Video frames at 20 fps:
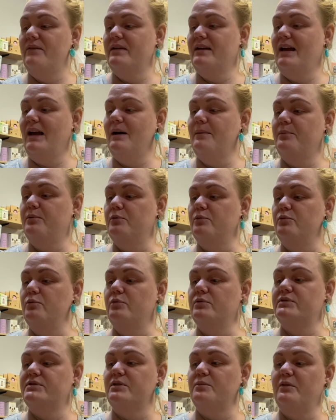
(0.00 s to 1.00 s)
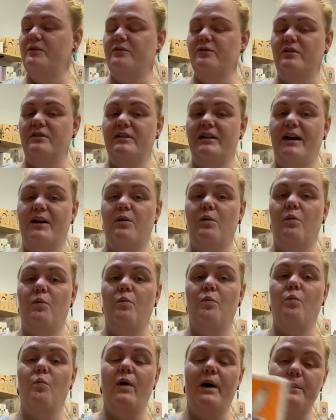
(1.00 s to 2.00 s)
a couple, so we've got like
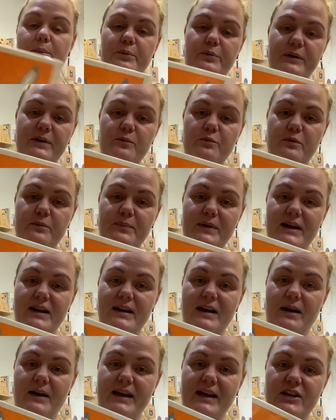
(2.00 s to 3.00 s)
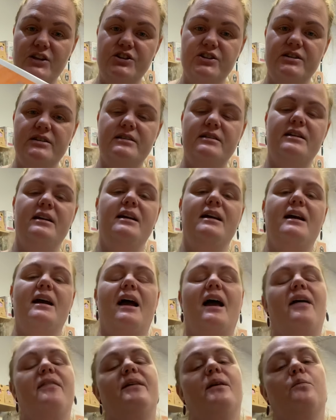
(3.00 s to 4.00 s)
one print would be in our kitchen
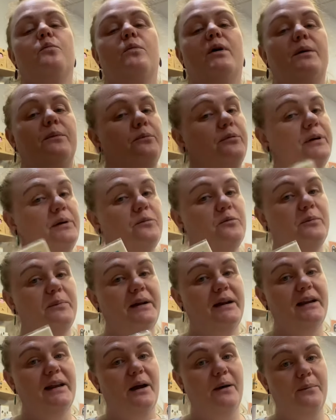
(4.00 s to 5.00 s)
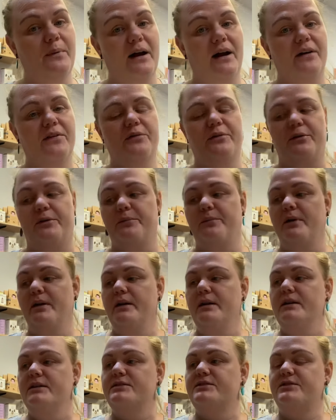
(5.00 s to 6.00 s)
and then one print will be in our bathroom.
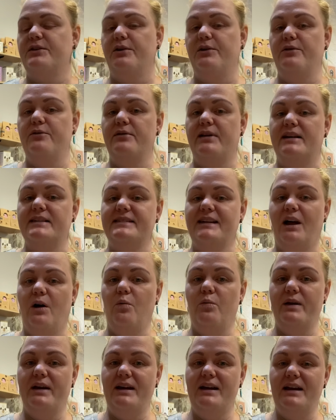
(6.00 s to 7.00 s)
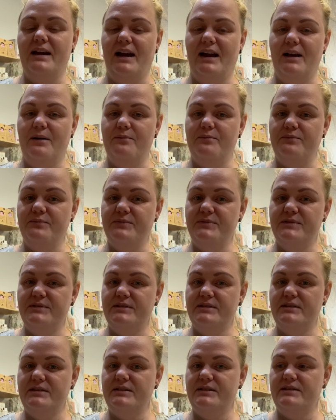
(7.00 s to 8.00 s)
So that's how we
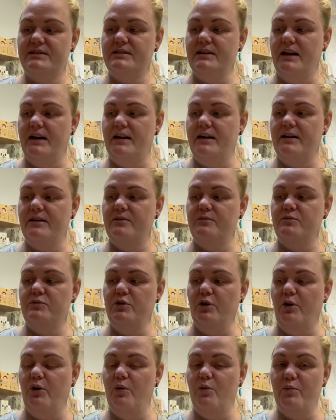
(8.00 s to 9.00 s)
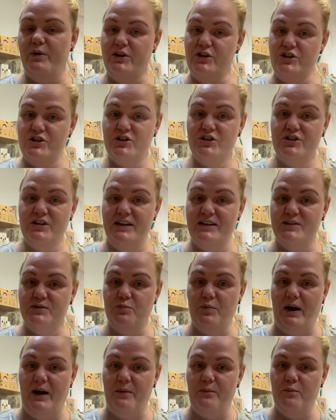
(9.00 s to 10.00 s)
know which is
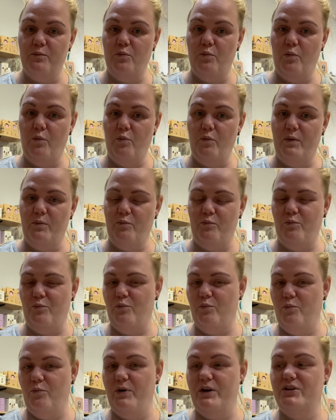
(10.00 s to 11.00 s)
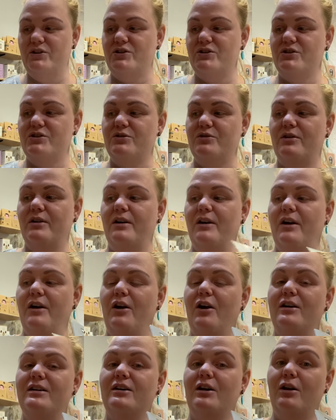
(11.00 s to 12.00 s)
one, which
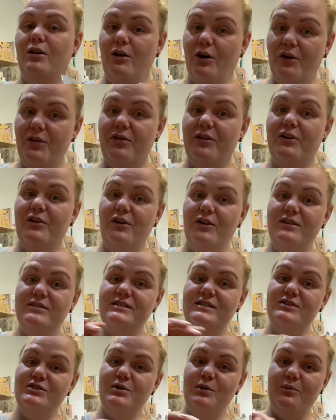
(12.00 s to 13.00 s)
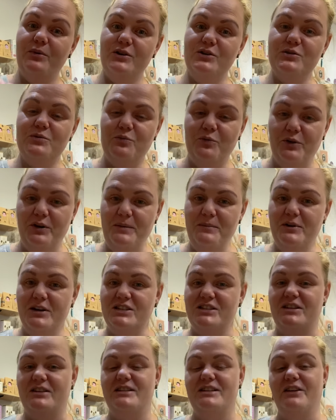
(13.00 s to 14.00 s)
cloth goes into which room
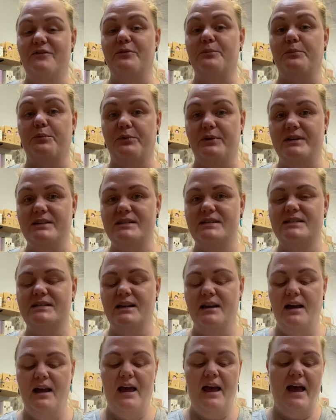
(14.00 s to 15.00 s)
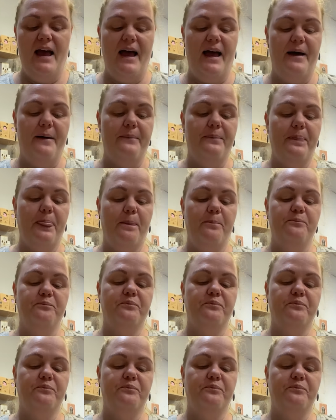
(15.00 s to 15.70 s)
because of the different prints. And